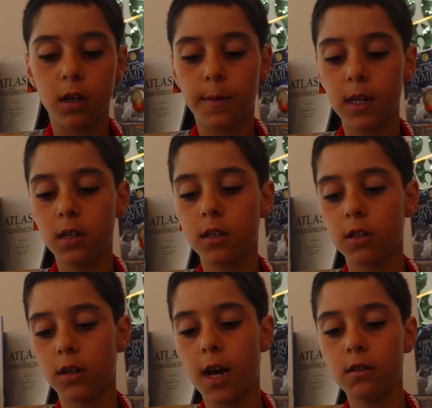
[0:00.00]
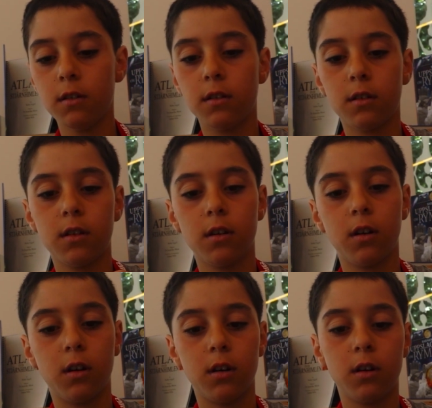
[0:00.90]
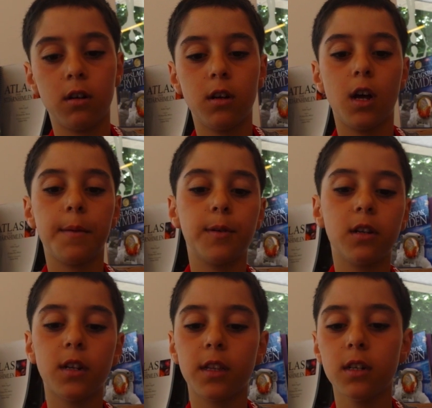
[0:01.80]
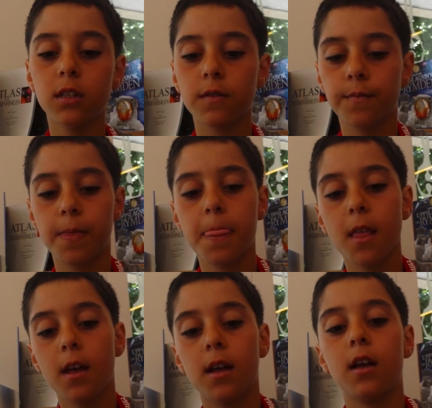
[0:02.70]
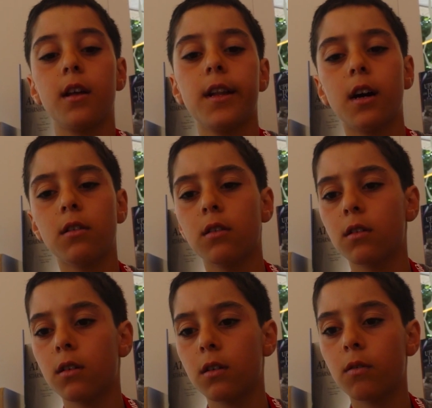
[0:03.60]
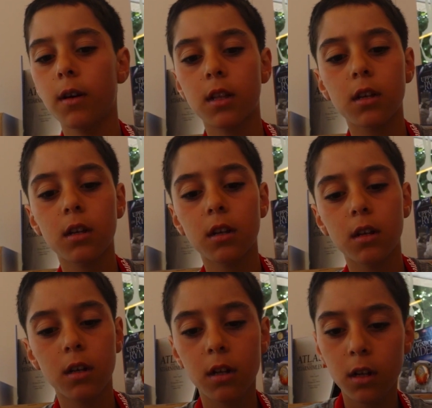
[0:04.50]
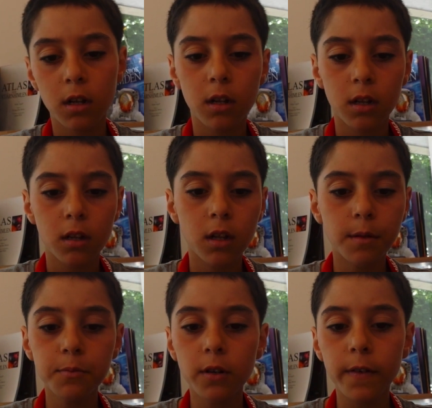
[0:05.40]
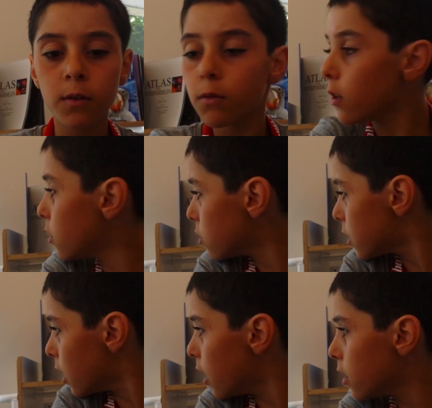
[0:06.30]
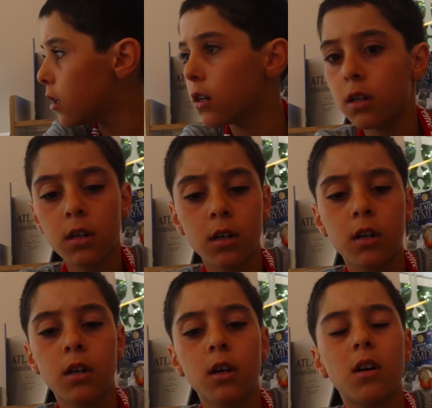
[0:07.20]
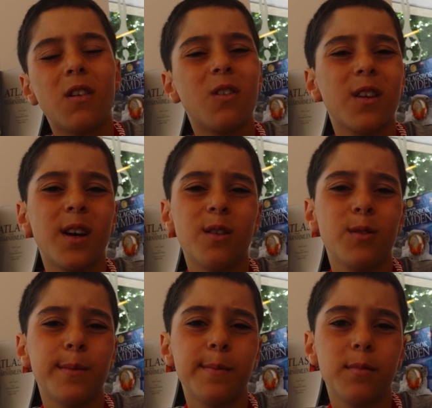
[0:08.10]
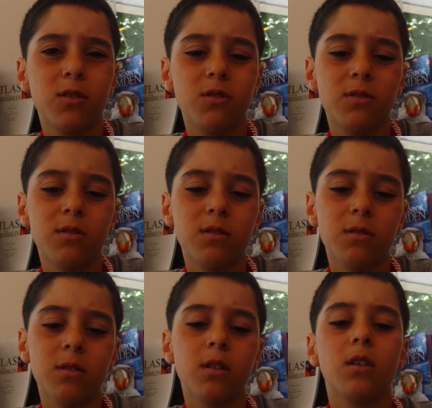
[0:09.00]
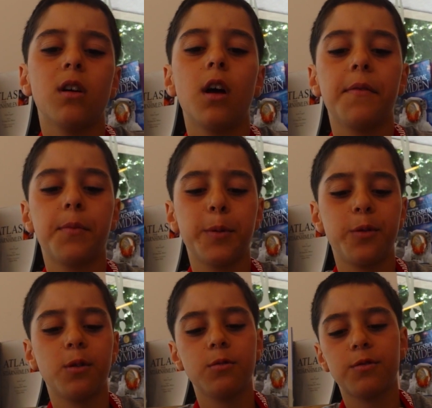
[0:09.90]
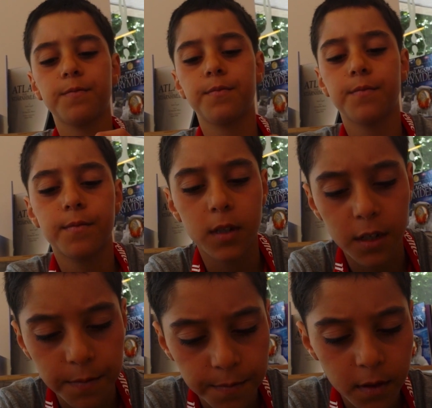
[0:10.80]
Come on. So now, put it like this. And now, wait. Not moving. Where's the sun? Oh yeah, I remembered. I have to put those in.